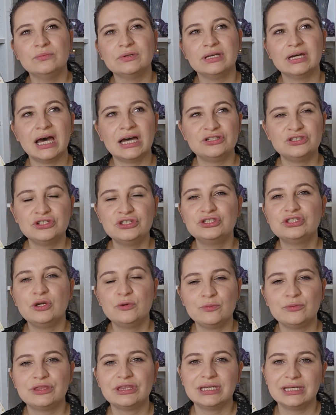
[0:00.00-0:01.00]
I just
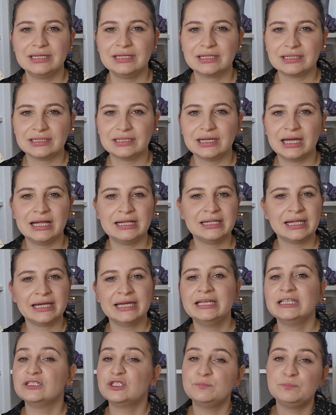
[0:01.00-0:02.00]
don't think, like,
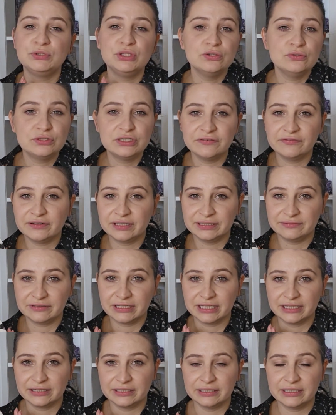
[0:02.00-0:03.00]
it's beautifully
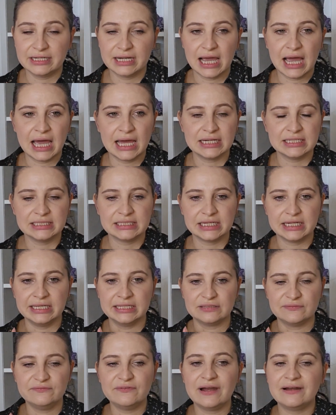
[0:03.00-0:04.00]
written, and
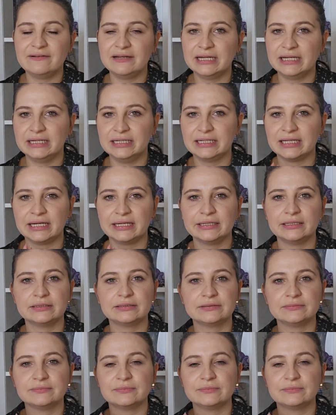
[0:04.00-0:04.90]
it's very, like,